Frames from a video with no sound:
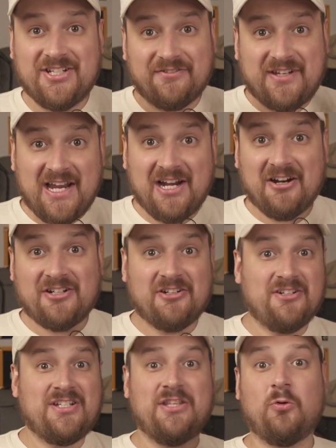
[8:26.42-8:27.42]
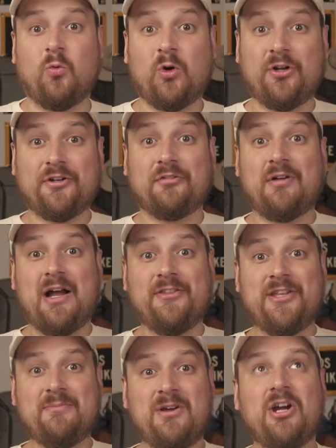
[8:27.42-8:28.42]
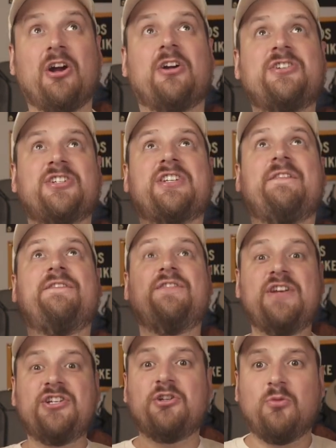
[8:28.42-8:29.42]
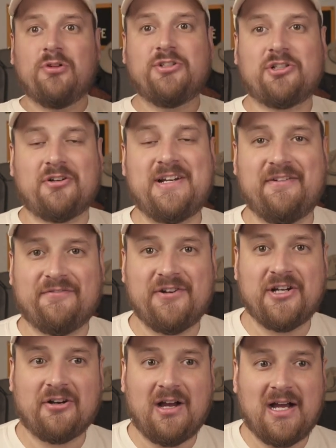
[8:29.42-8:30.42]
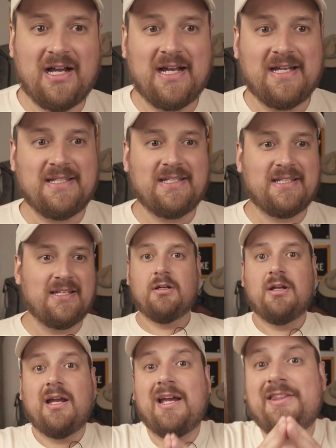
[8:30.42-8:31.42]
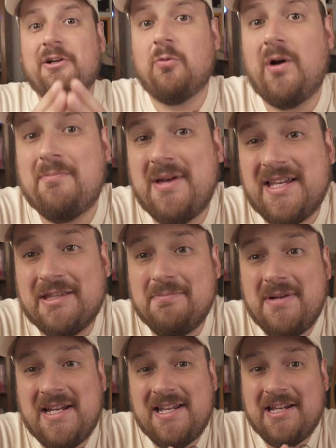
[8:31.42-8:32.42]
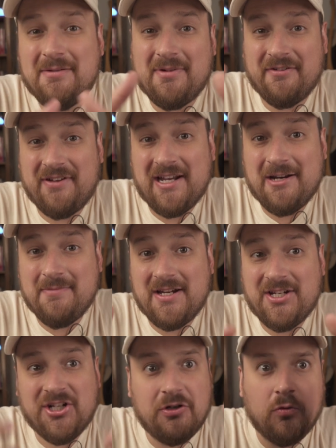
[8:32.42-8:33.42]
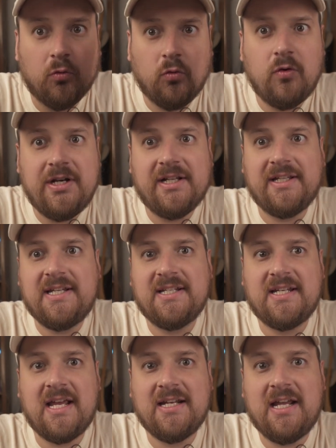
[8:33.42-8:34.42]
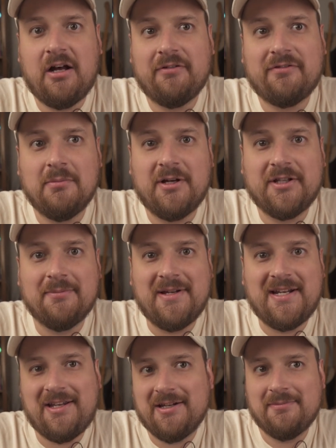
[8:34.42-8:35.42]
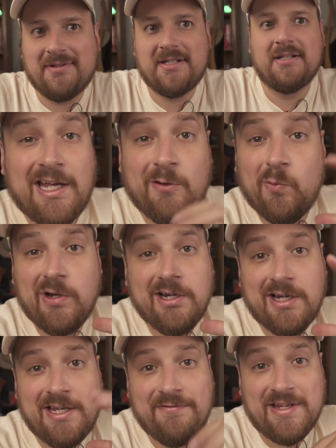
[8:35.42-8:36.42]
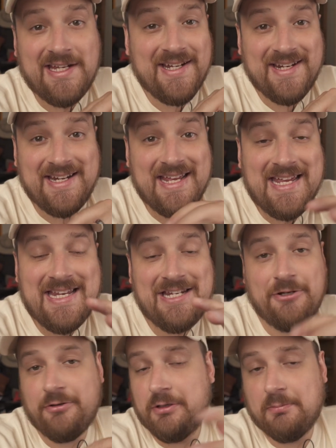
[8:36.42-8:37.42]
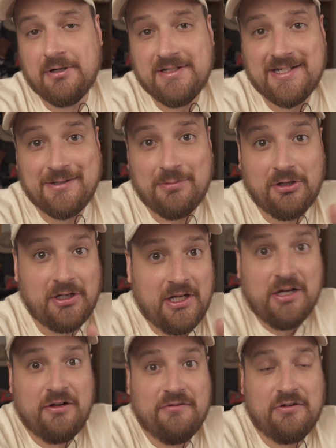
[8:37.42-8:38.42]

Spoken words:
of characters and the world around them are just a visual treat for your eyes. And they're what make the medium of animation really stand out from other mediums. And we're not even getting into the principle of